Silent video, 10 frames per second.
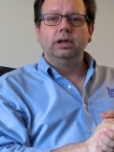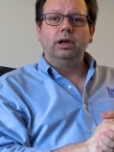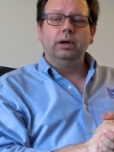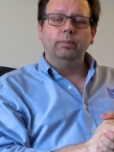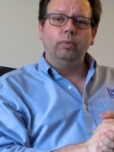
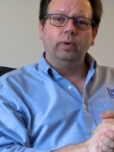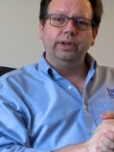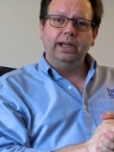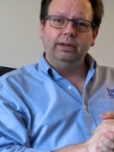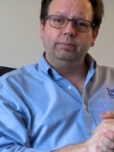um, when
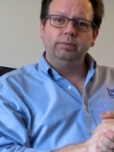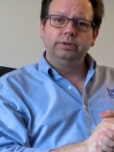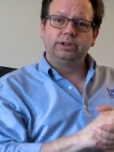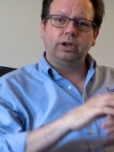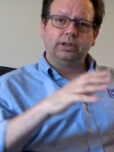they
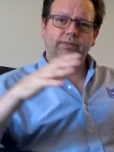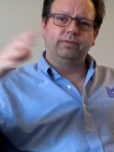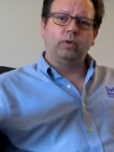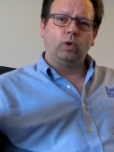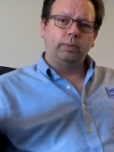start to
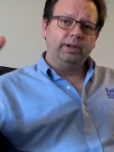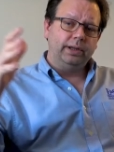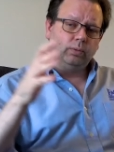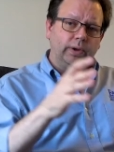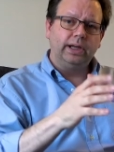form and
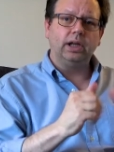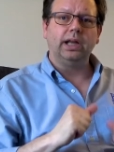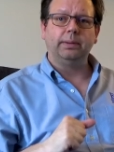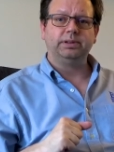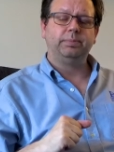then
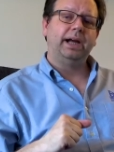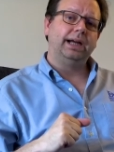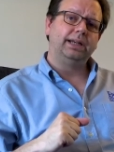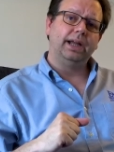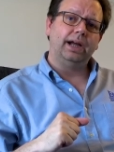recollapse
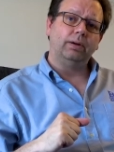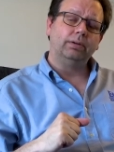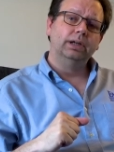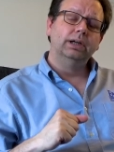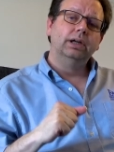back down.
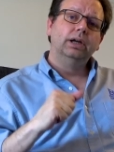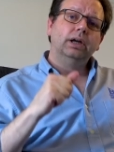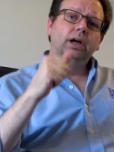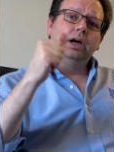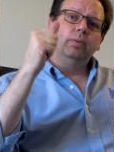
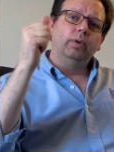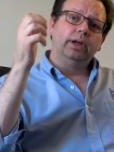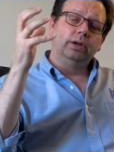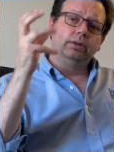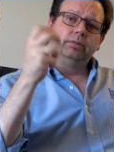Uh, we
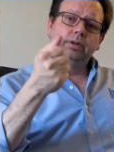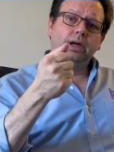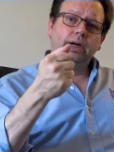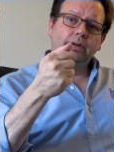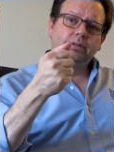can
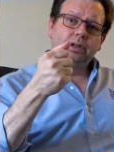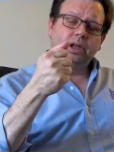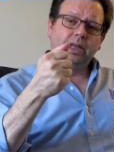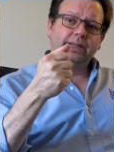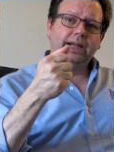uh,
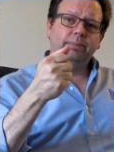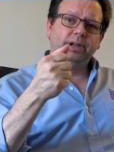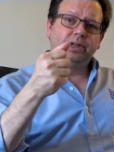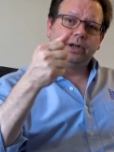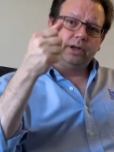collect that
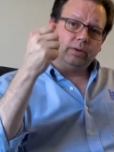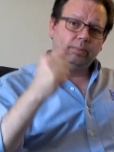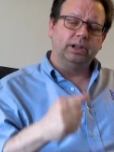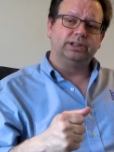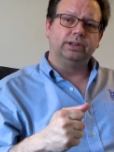material,
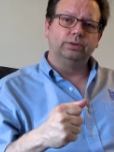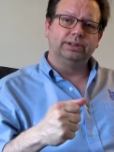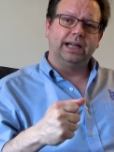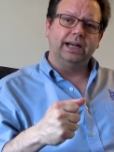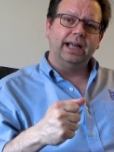much those
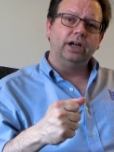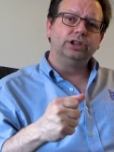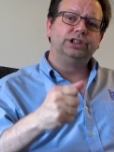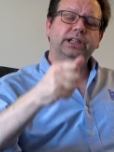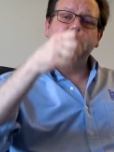that
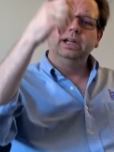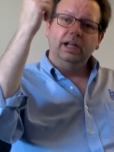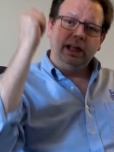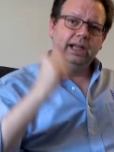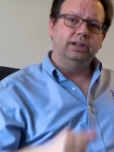energy,
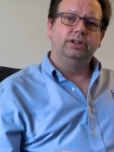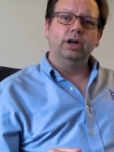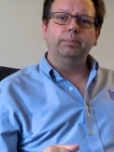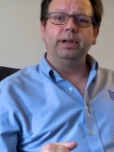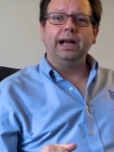and
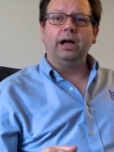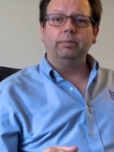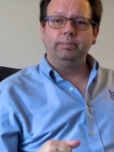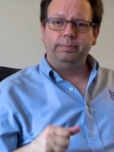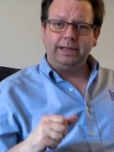dump it
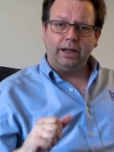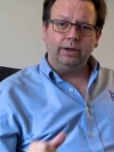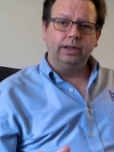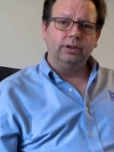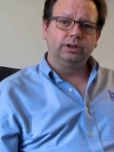out
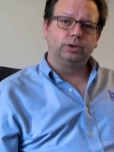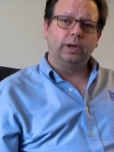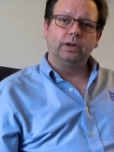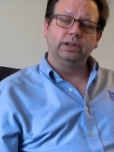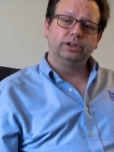down into the
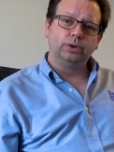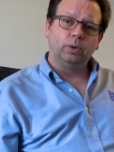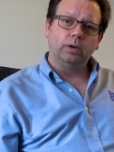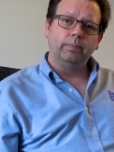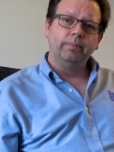surrounding
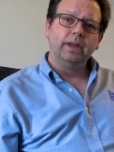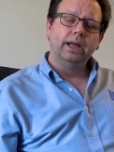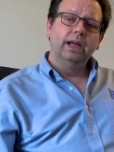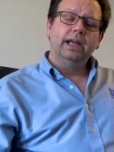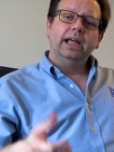soil.
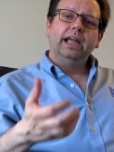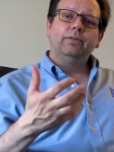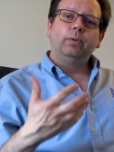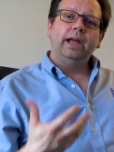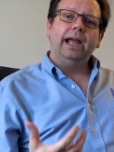
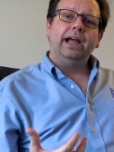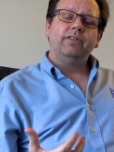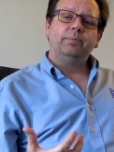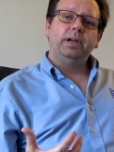If we have